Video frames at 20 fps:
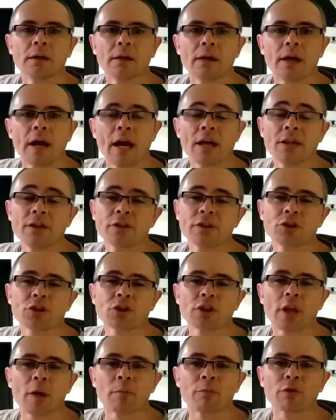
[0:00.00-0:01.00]
And there's
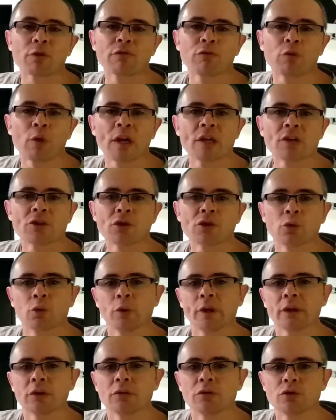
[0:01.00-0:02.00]
a number of ways that
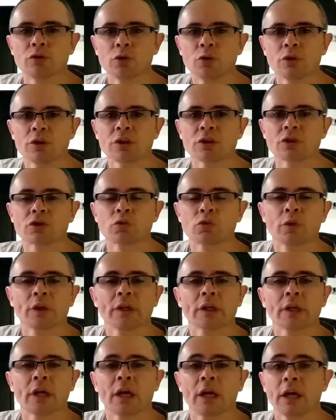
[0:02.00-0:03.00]
we can do this. We
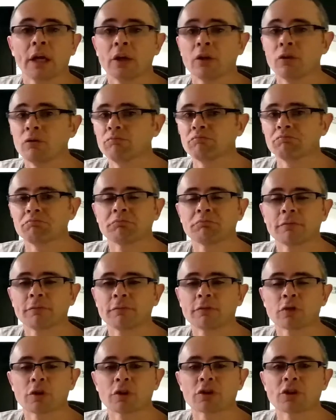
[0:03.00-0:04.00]
can,
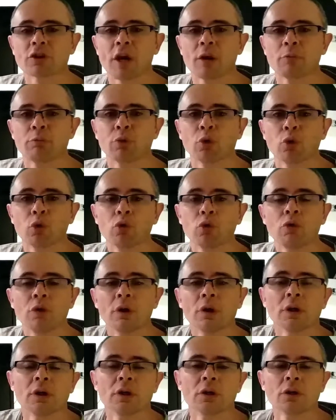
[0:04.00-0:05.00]
for example,
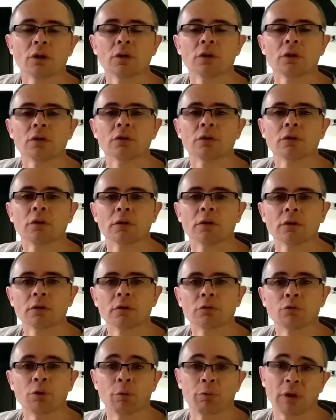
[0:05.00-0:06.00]

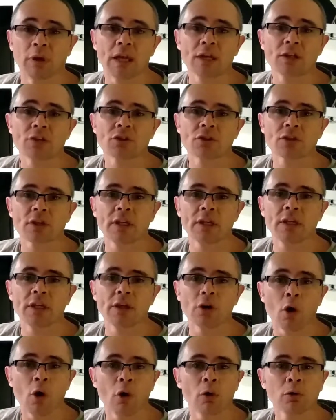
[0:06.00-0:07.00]
replace
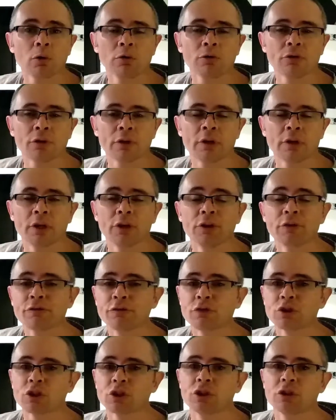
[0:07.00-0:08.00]
any old and
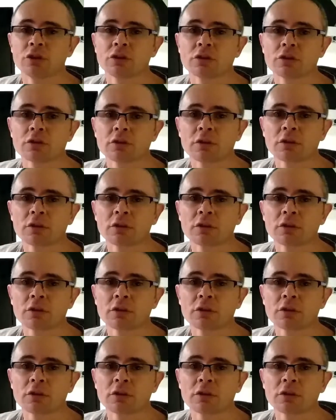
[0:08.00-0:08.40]
inefficient